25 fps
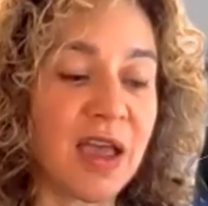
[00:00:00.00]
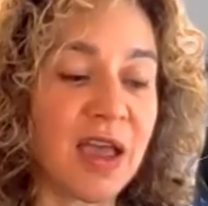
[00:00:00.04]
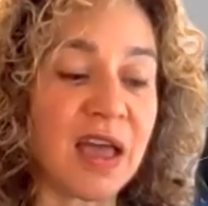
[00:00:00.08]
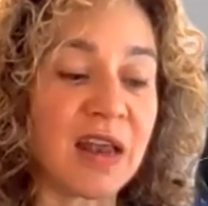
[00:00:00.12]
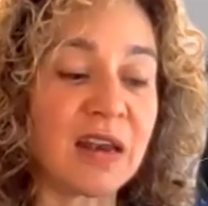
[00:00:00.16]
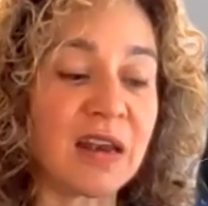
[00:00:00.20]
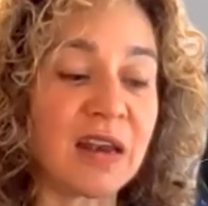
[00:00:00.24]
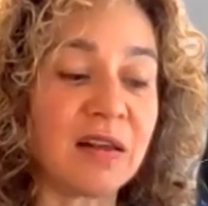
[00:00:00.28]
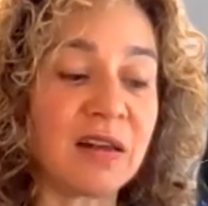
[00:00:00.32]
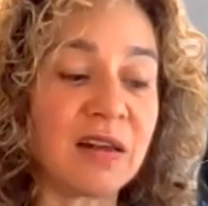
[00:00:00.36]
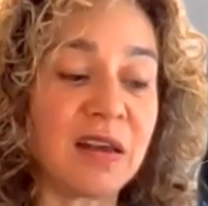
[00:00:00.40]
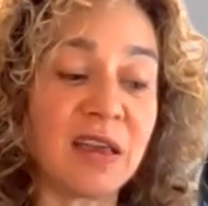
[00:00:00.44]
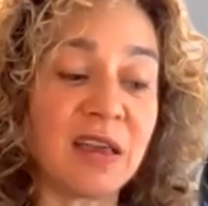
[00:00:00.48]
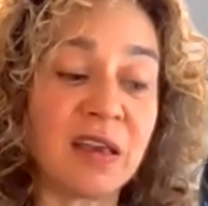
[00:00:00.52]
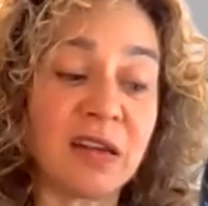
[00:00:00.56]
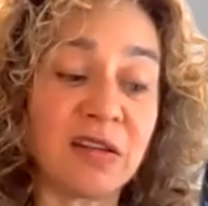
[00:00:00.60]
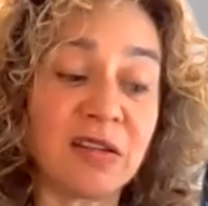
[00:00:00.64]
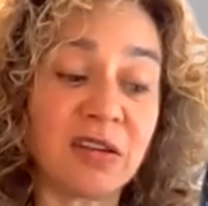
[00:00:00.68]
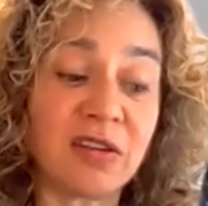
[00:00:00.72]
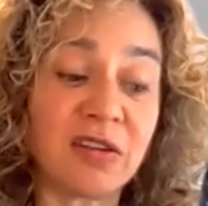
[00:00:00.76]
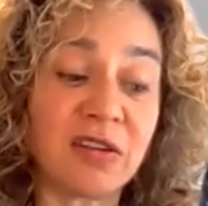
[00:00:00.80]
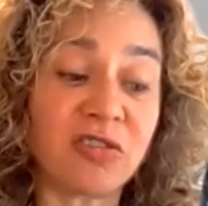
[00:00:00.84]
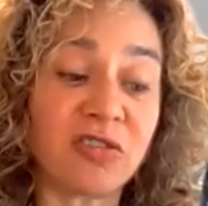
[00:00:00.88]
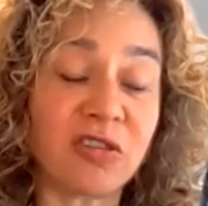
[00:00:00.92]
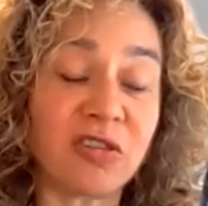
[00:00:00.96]
And in
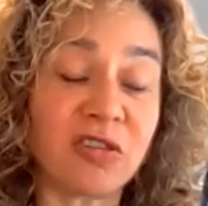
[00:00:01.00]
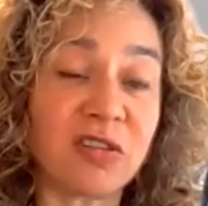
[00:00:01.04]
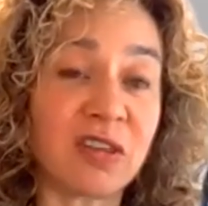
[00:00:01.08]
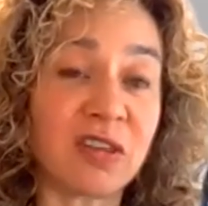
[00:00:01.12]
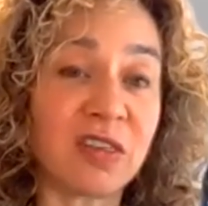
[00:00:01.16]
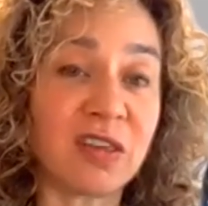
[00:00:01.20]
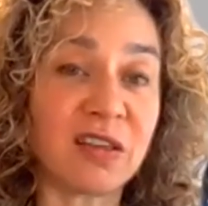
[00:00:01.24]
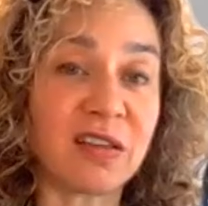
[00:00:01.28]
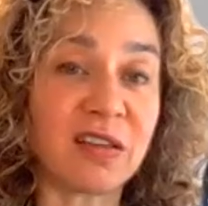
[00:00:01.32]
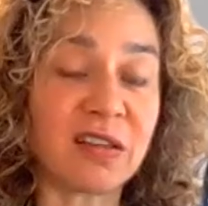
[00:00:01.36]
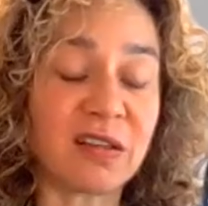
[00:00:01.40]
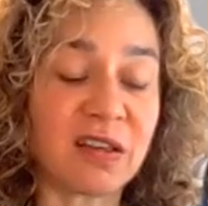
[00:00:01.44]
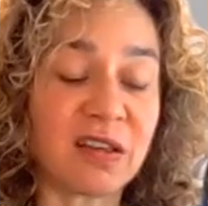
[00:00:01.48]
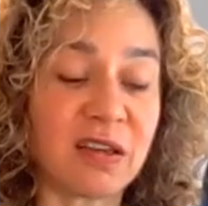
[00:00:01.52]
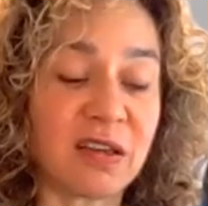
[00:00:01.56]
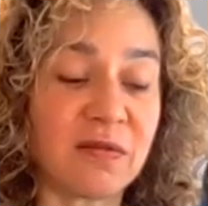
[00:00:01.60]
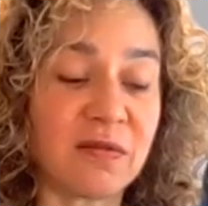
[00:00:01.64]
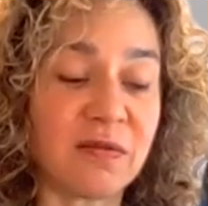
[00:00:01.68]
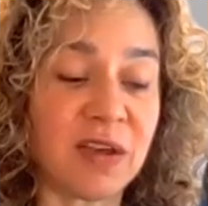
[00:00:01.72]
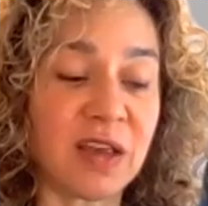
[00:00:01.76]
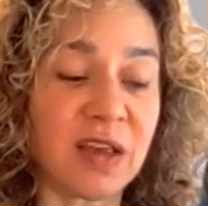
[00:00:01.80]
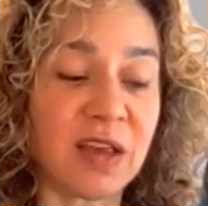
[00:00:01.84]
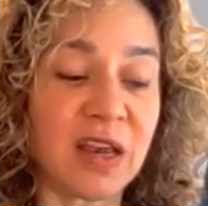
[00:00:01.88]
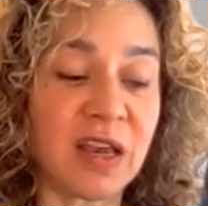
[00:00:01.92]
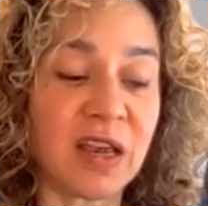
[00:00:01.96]
addition to this
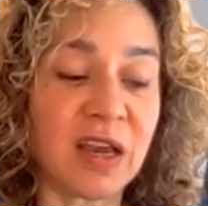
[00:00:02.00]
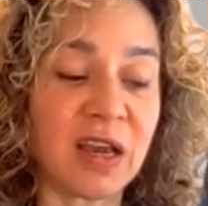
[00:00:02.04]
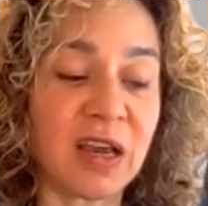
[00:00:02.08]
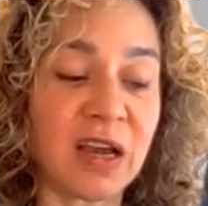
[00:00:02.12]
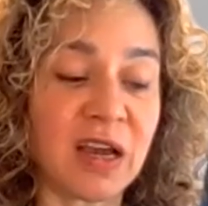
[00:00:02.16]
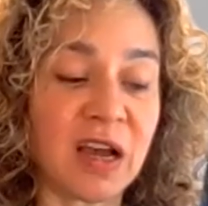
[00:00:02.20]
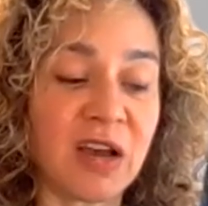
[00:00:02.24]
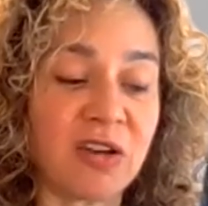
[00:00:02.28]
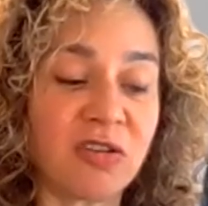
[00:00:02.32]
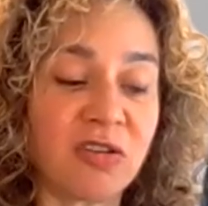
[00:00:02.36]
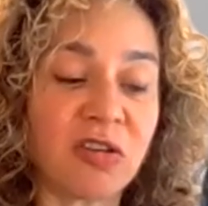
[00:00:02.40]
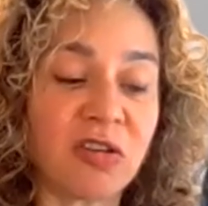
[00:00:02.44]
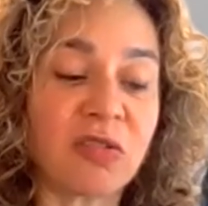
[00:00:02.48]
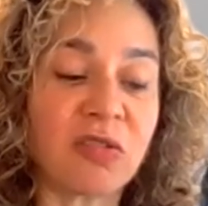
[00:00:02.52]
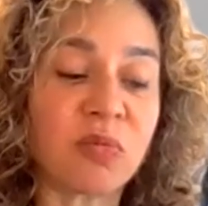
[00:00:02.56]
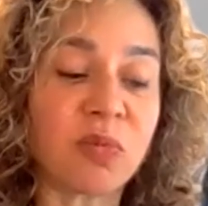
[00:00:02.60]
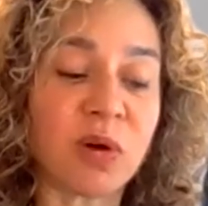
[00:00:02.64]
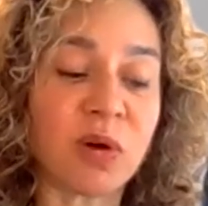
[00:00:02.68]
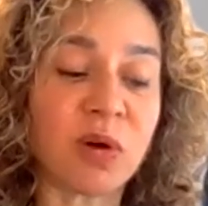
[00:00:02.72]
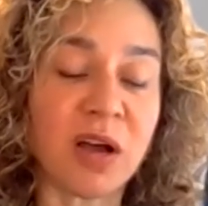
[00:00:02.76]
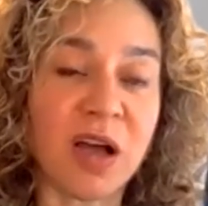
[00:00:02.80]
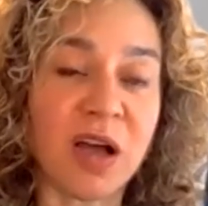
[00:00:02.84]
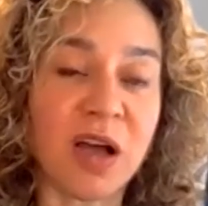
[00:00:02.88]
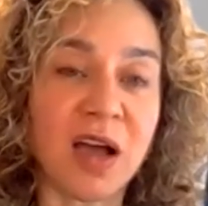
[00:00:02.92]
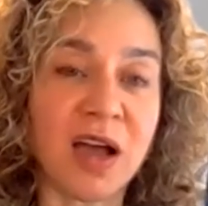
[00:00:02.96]
convening, I just
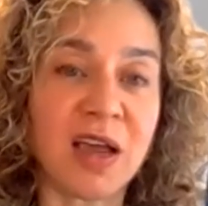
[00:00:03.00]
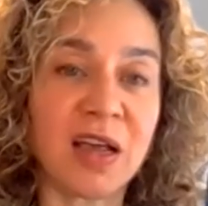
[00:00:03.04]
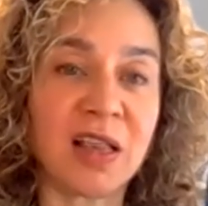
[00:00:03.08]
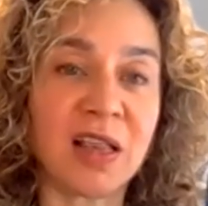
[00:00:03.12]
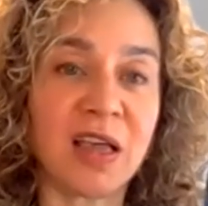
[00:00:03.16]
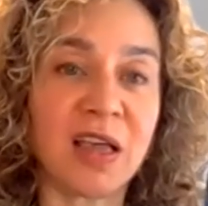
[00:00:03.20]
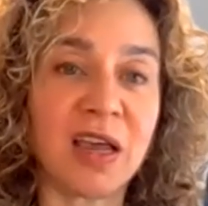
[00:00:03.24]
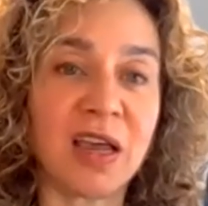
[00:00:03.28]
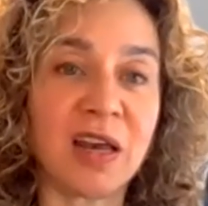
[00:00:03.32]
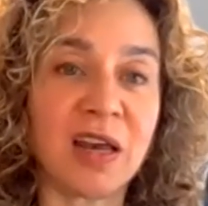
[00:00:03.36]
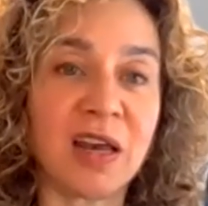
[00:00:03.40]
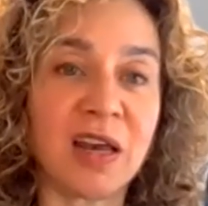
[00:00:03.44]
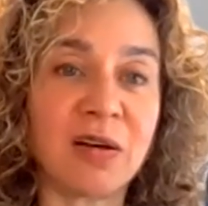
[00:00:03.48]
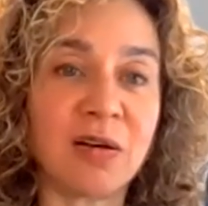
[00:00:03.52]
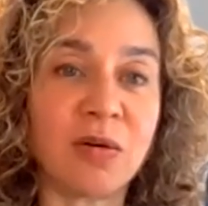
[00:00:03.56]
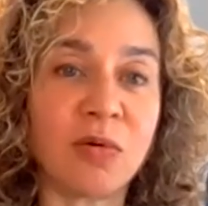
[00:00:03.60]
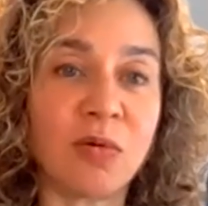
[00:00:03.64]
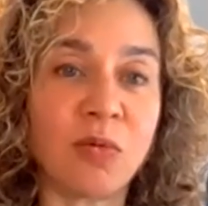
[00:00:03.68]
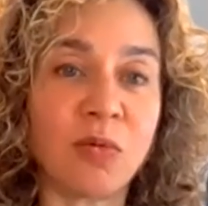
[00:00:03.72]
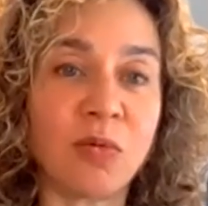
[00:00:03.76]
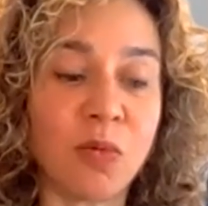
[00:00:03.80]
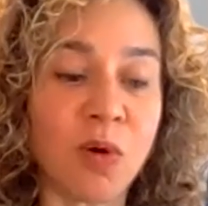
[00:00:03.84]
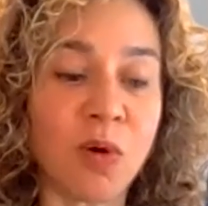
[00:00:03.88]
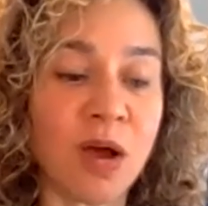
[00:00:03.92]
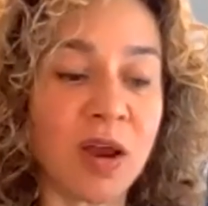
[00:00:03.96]
want to highlight
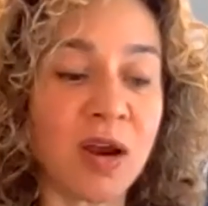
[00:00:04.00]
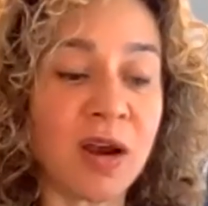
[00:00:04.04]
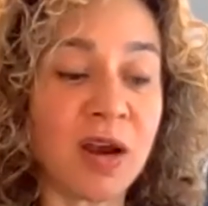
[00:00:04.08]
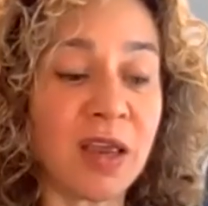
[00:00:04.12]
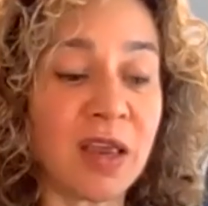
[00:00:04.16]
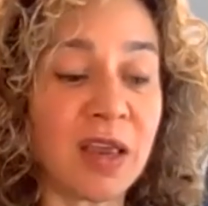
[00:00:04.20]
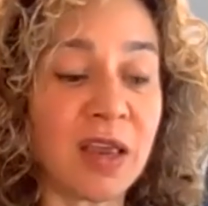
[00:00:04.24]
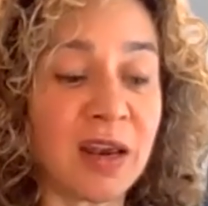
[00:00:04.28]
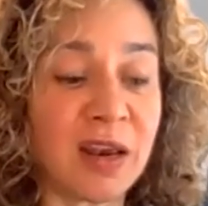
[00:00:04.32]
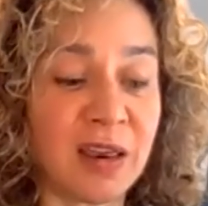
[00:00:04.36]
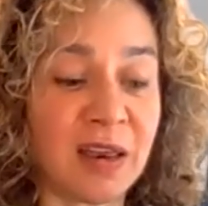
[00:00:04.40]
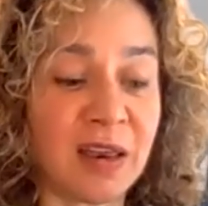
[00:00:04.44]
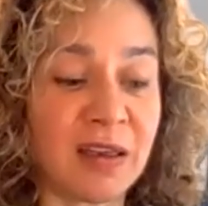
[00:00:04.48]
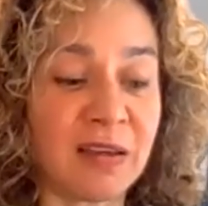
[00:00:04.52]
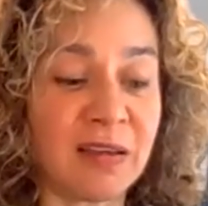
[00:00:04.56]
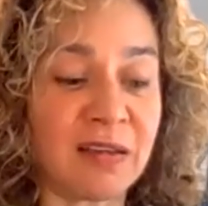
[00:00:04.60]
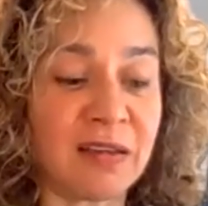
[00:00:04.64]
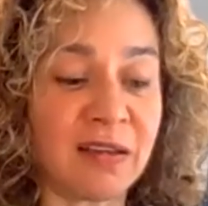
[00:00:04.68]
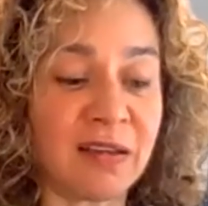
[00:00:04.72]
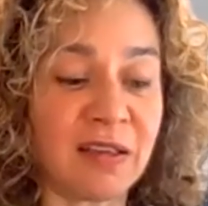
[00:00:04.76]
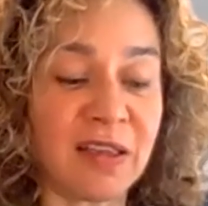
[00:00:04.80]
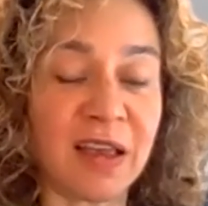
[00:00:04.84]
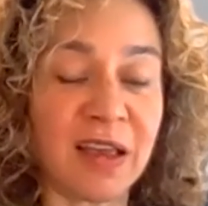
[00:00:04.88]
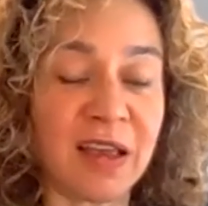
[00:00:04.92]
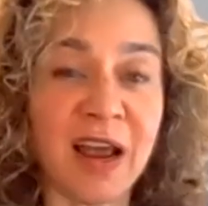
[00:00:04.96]
what it
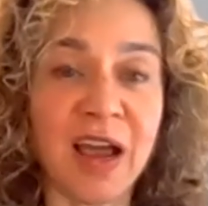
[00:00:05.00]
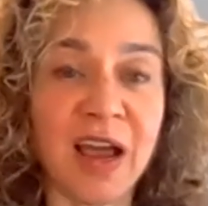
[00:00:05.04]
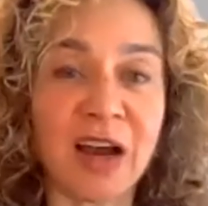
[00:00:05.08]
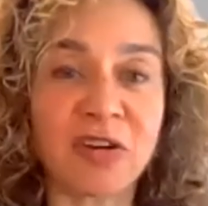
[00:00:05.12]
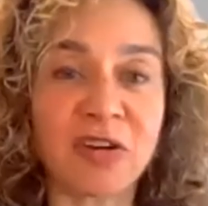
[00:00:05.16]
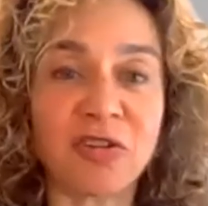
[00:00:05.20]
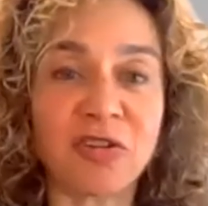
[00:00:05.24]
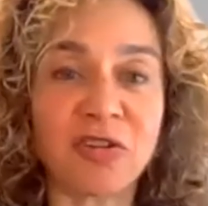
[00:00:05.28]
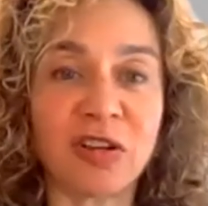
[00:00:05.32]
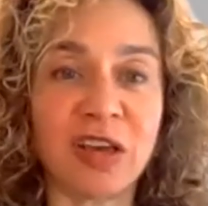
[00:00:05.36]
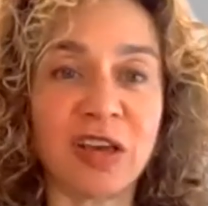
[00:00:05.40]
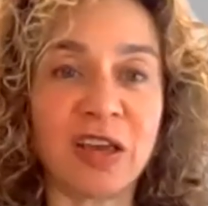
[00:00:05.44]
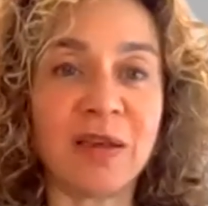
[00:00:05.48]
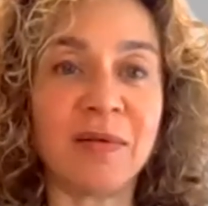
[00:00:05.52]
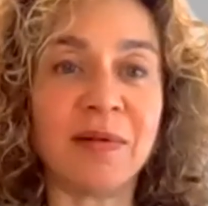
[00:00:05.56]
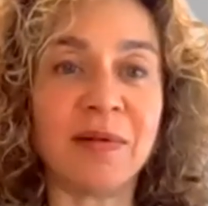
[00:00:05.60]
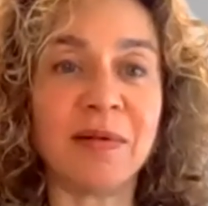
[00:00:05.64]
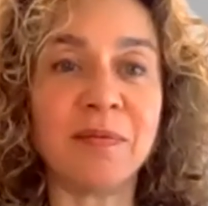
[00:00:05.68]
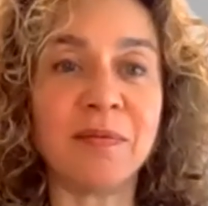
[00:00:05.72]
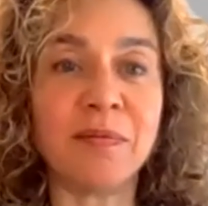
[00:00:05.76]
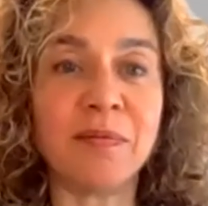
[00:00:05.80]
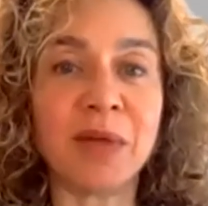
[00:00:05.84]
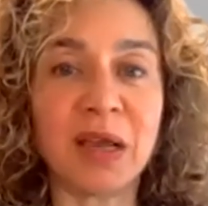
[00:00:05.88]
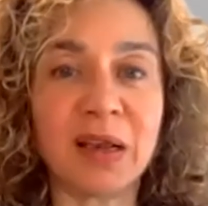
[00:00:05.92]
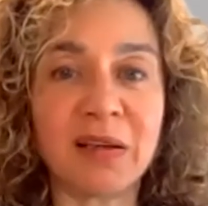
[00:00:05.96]
is that actually
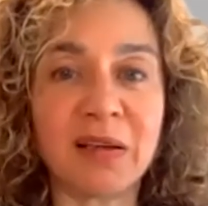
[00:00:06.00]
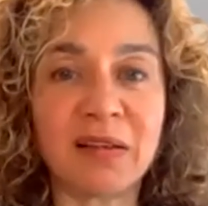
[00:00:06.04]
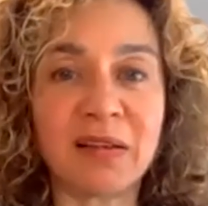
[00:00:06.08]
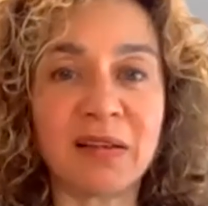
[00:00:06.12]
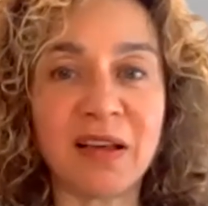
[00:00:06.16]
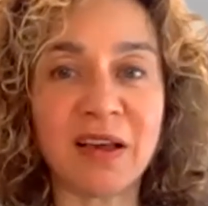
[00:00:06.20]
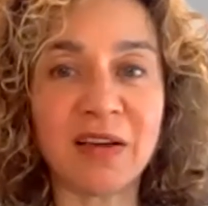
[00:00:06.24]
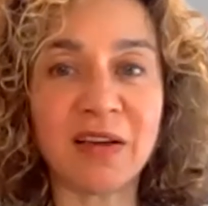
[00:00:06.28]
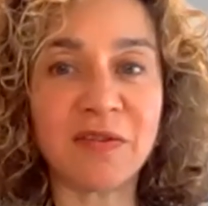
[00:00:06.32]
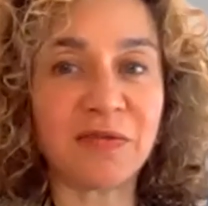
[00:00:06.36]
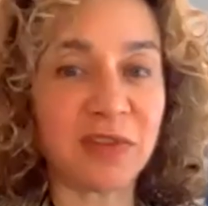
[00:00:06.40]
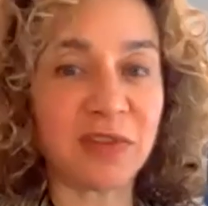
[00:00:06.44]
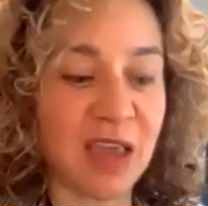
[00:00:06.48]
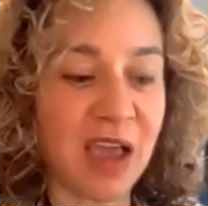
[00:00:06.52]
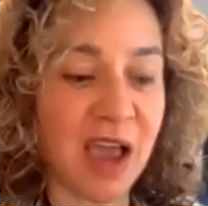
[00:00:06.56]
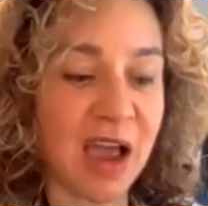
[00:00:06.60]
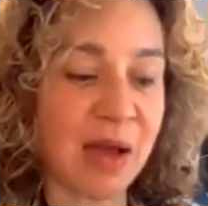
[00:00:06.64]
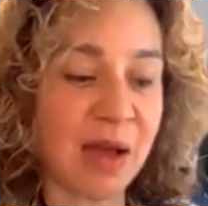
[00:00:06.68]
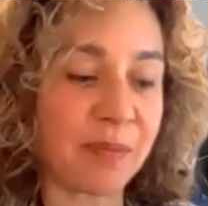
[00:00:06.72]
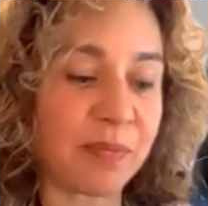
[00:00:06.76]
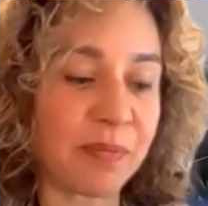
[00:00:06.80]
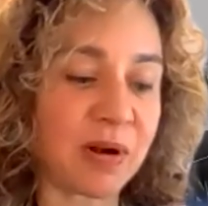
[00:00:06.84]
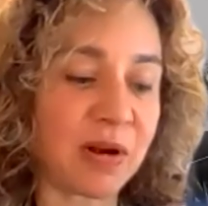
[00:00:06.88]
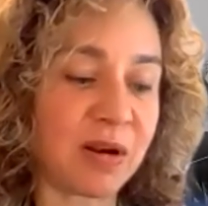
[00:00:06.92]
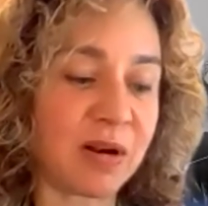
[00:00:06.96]
makes safety
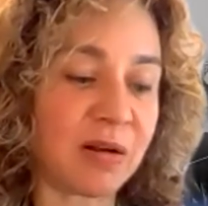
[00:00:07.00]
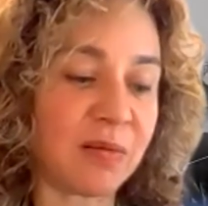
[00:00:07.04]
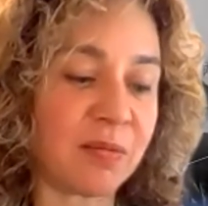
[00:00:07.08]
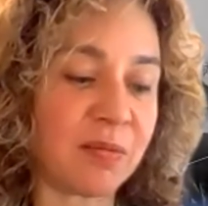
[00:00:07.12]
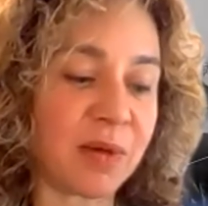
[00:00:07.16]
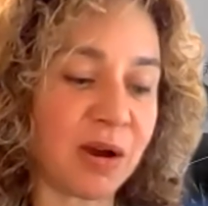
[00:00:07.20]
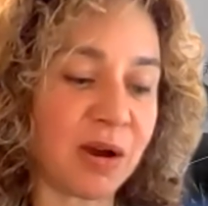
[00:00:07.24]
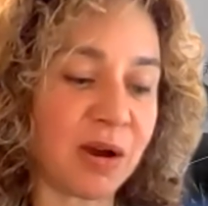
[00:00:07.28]
happen in